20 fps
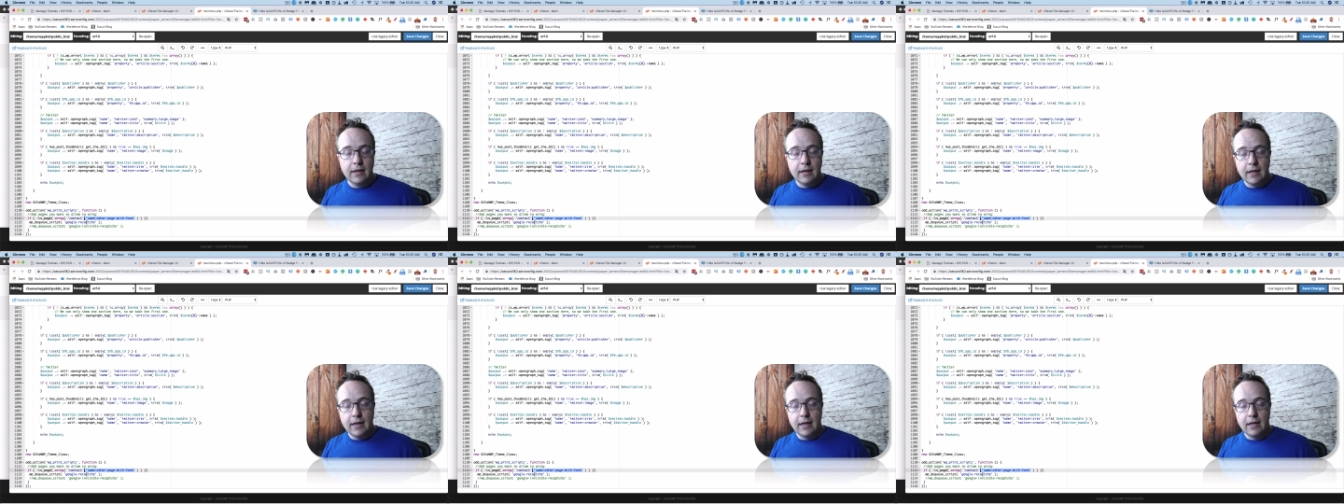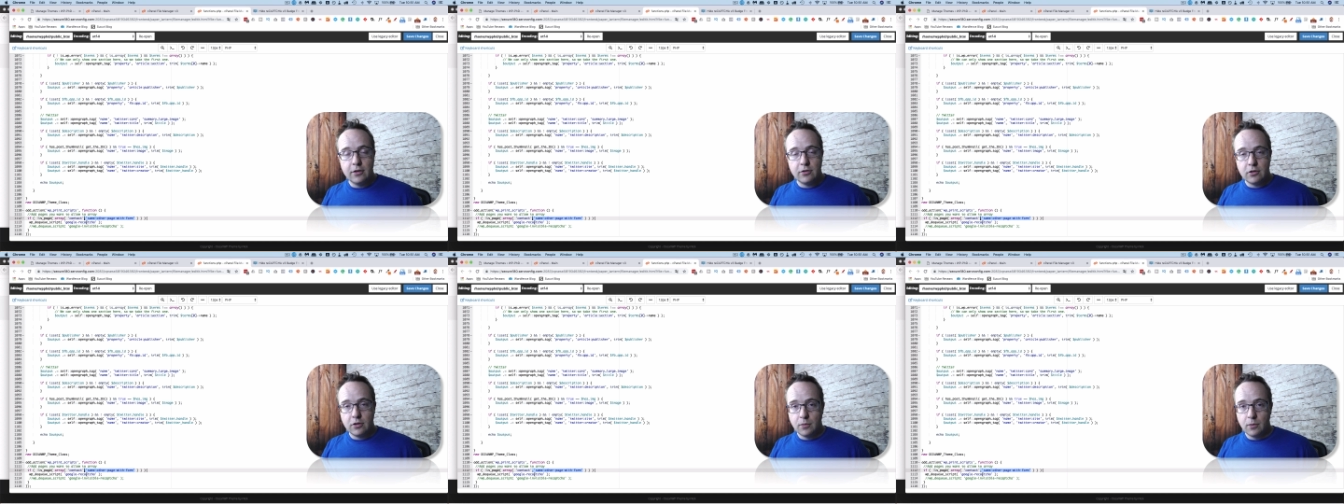
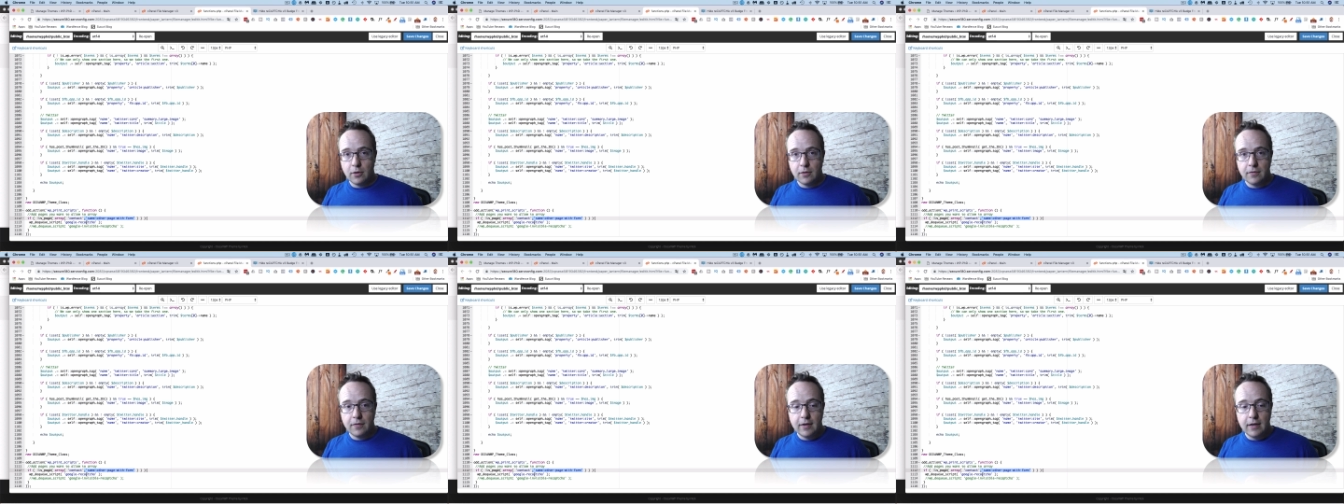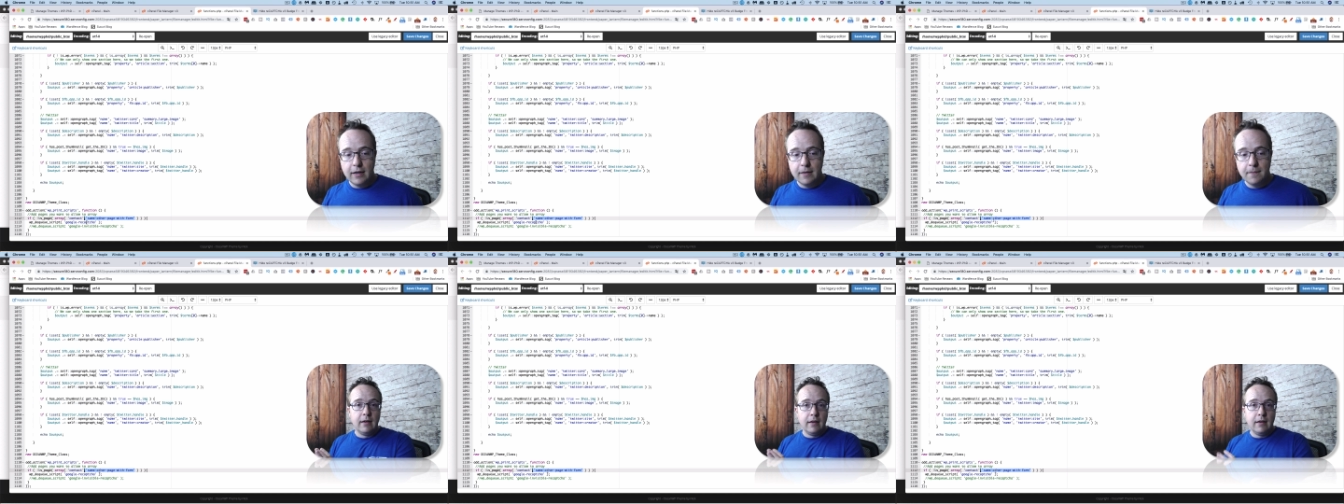and it should work
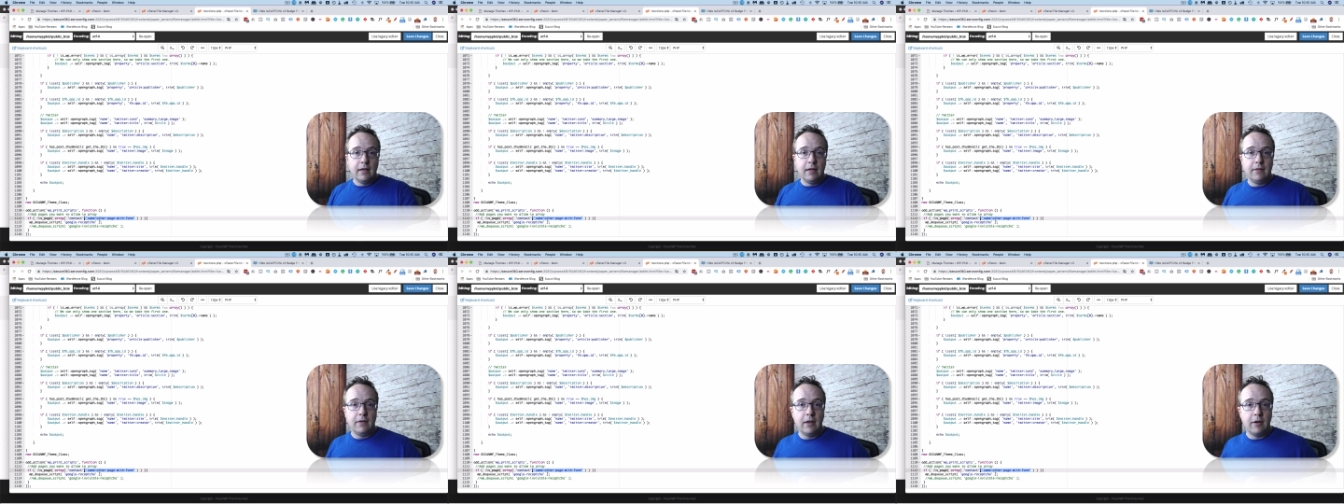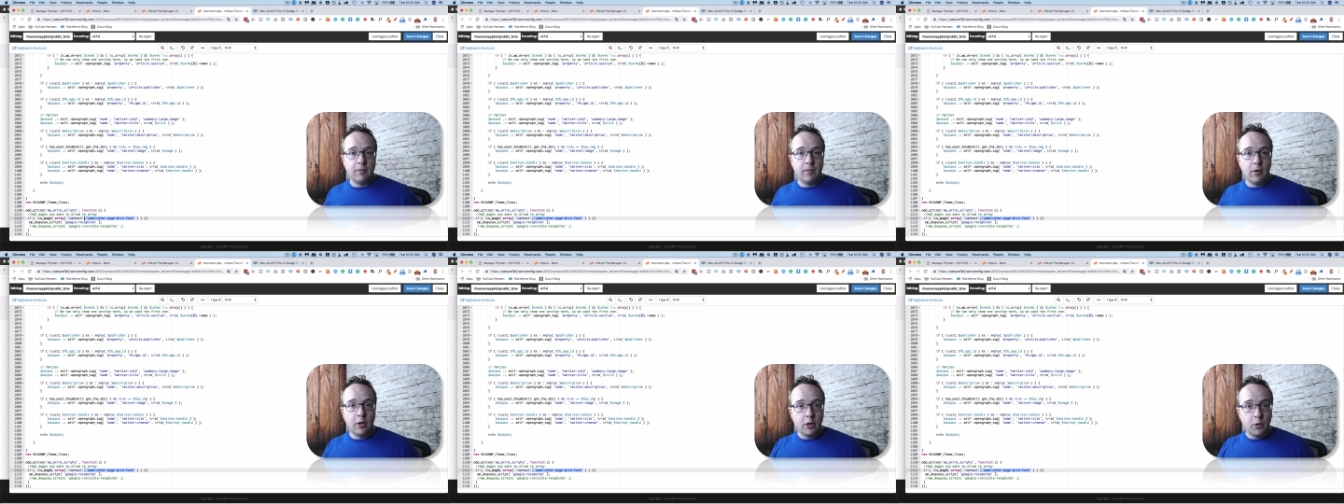fine. If you
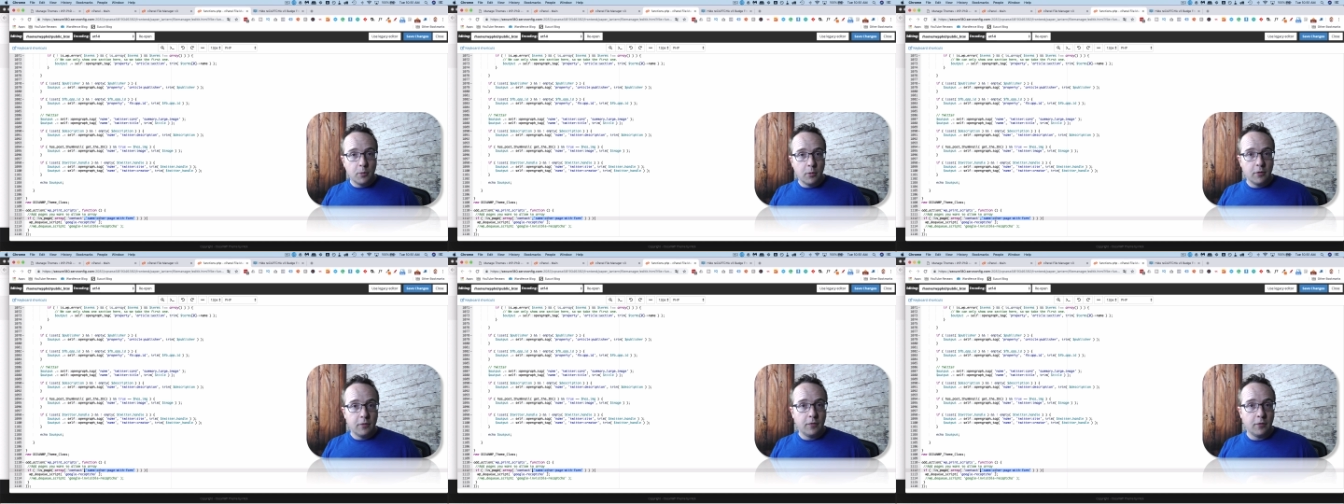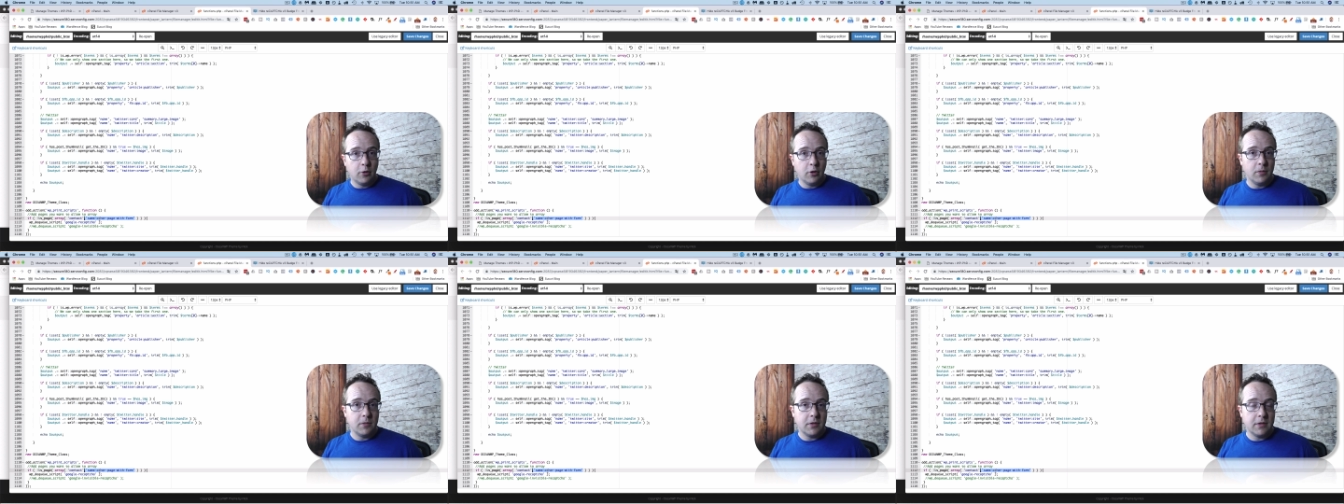have multiple
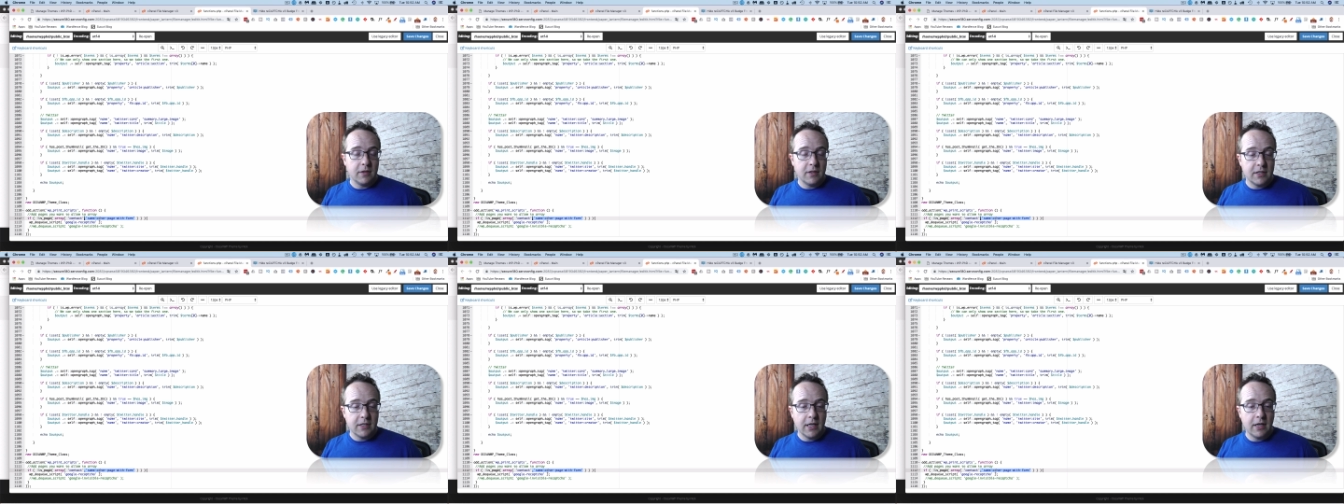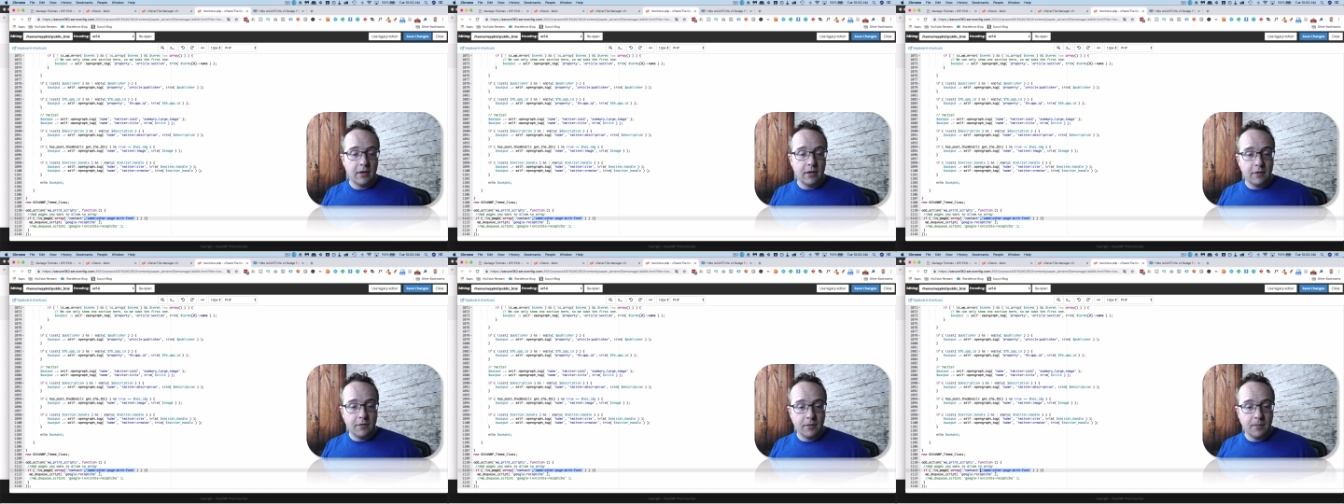forms on your site
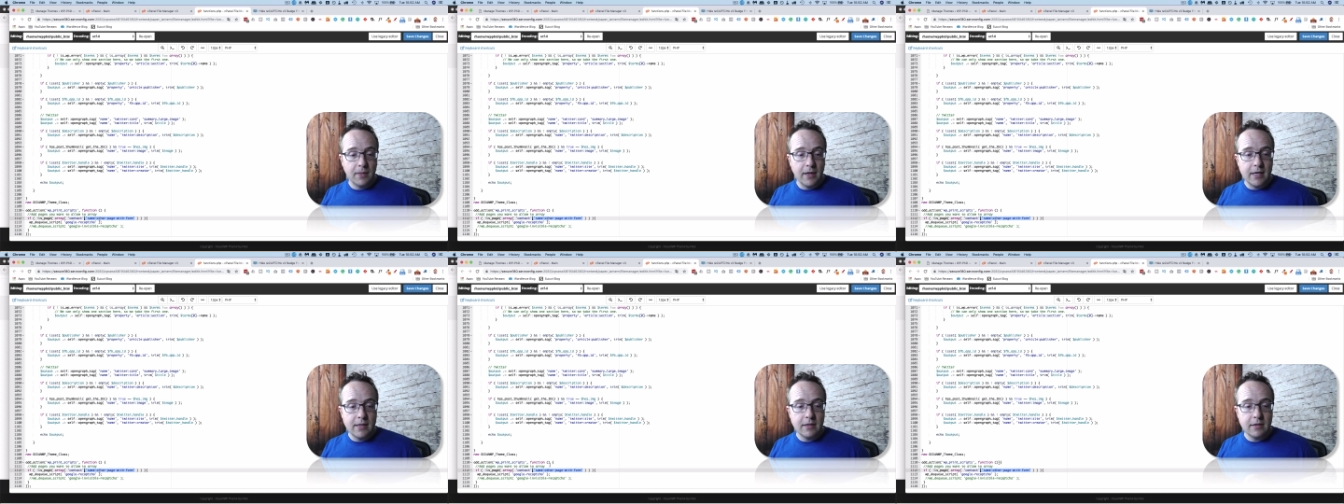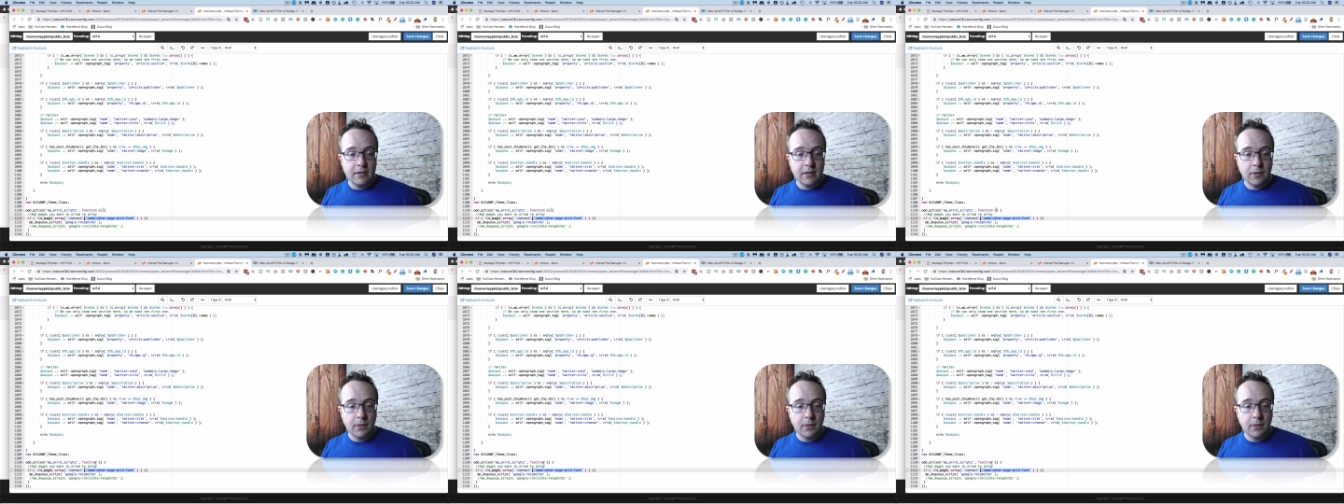on different pages,